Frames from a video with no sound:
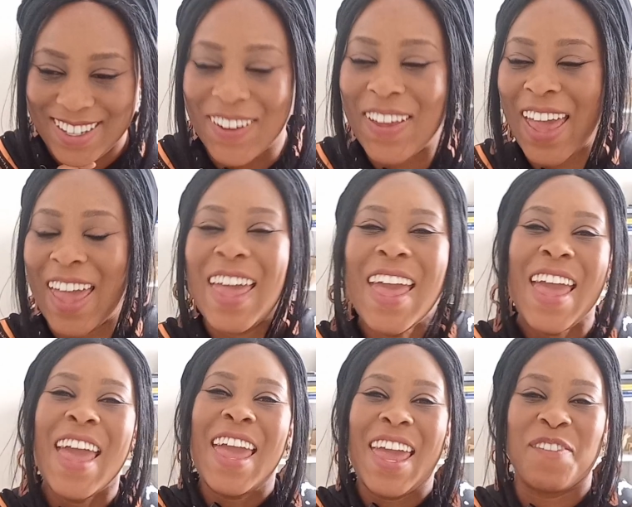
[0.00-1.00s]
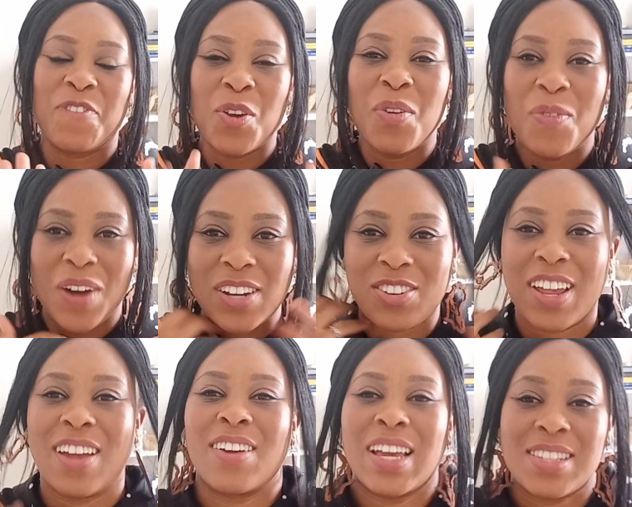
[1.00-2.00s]
Okay. If you were wondering,
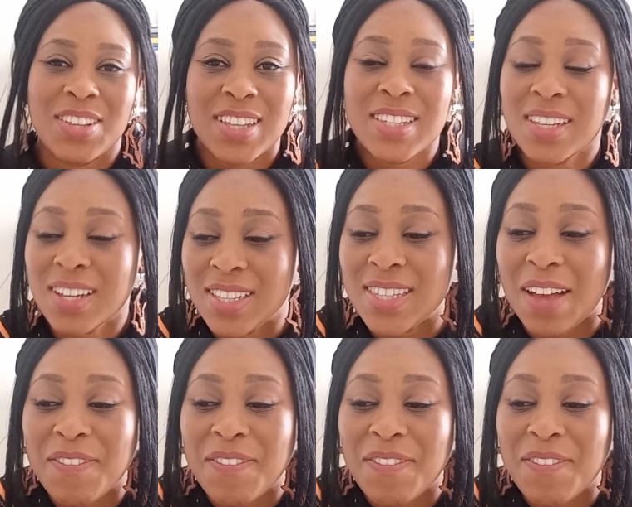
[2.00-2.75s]
okay, so this is the good stuff.